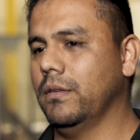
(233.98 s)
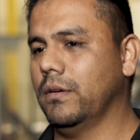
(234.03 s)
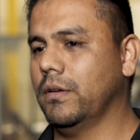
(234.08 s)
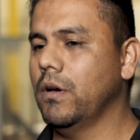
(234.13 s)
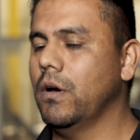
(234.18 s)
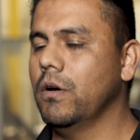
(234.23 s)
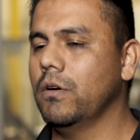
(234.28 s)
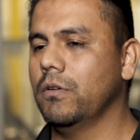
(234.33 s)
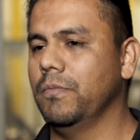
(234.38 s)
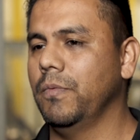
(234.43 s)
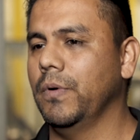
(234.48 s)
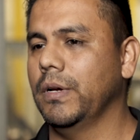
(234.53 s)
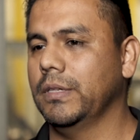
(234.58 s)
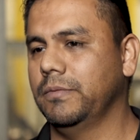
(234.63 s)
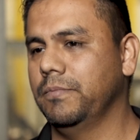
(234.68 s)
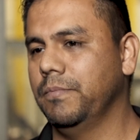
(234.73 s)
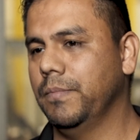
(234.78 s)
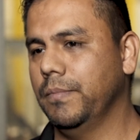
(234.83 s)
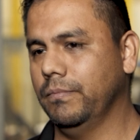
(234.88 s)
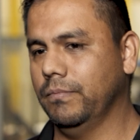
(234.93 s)
the code
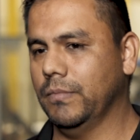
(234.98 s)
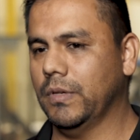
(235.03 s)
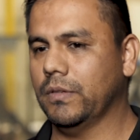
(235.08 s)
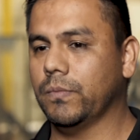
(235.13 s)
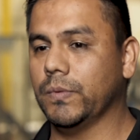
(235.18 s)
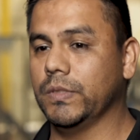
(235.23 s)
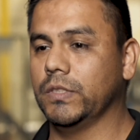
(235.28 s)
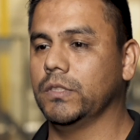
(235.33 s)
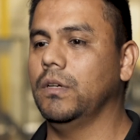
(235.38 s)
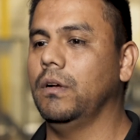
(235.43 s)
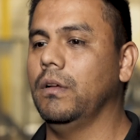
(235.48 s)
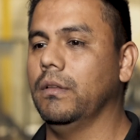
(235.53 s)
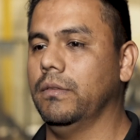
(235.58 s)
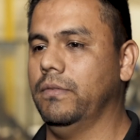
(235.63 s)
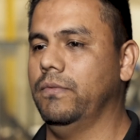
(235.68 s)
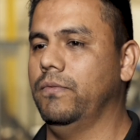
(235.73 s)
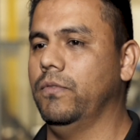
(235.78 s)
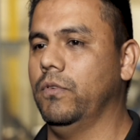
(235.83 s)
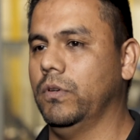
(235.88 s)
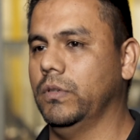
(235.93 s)
was a
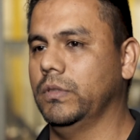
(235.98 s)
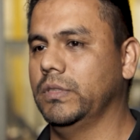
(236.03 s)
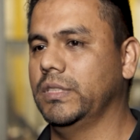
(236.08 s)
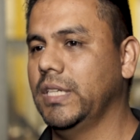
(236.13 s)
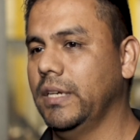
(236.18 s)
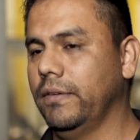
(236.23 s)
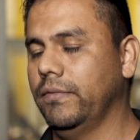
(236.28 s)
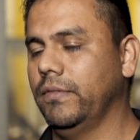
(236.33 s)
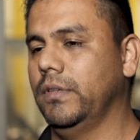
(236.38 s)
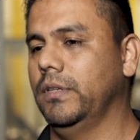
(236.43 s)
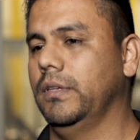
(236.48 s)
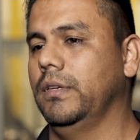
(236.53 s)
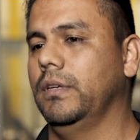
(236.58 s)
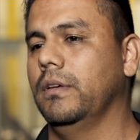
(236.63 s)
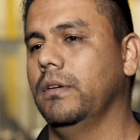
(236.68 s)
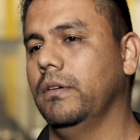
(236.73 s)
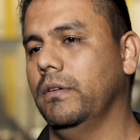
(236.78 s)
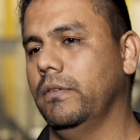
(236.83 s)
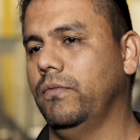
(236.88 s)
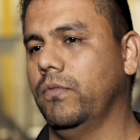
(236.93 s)
result for
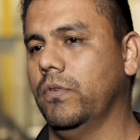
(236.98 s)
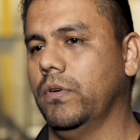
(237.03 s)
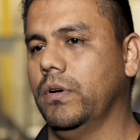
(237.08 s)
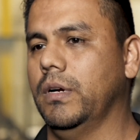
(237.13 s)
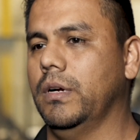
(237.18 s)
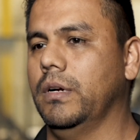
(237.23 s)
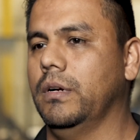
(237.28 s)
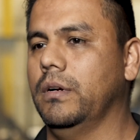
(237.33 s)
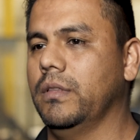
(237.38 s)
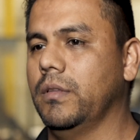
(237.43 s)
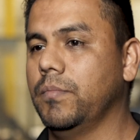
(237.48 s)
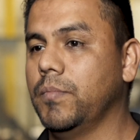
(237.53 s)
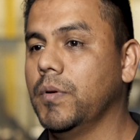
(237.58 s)
safety for the